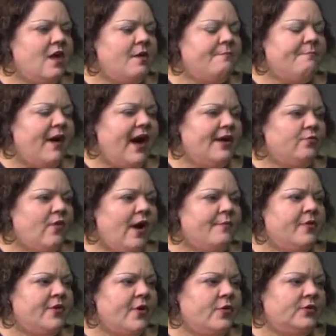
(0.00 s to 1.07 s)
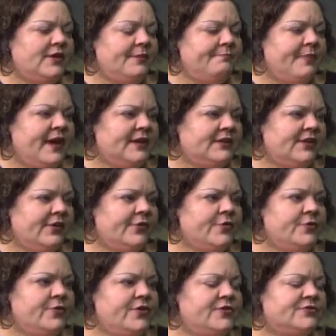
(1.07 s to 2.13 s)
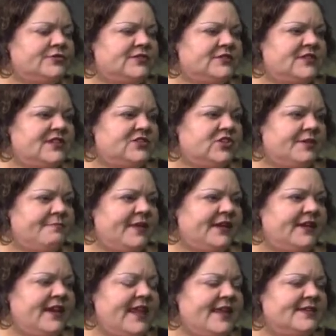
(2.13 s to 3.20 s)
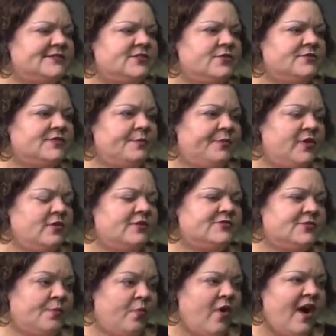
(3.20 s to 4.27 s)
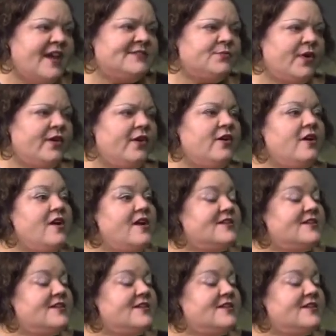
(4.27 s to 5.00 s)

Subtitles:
by Robert Olin Butler, who used to teach at McNeese, who's a Pulitzer Prize winner.